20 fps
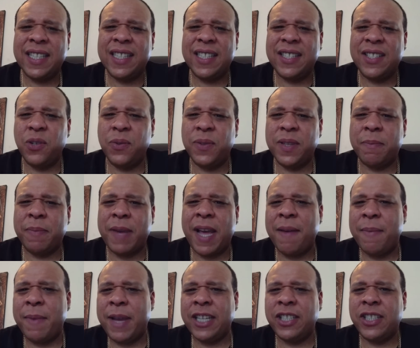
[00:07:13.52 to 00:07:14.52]
in the suit with the
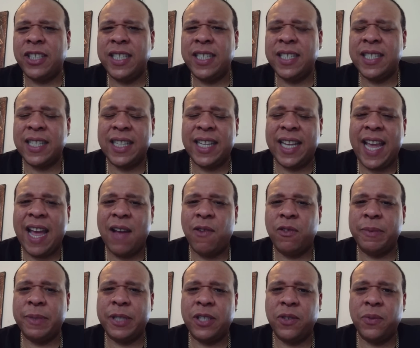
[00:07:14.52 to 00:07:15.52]
Batman, she's in the
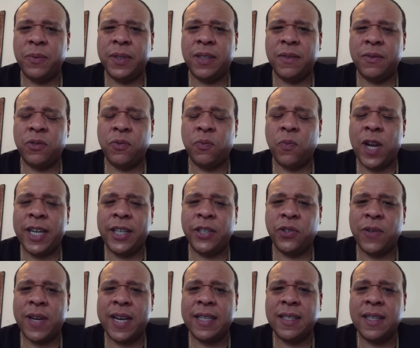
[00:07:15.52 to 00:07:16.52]
Catwoman suit with the wedding
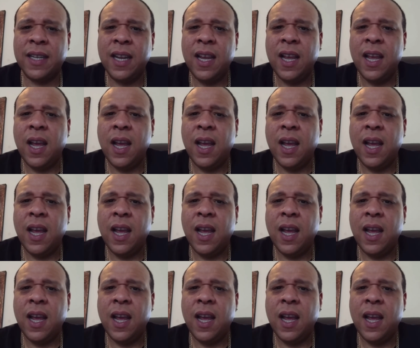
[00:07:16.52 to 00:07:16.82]
dress.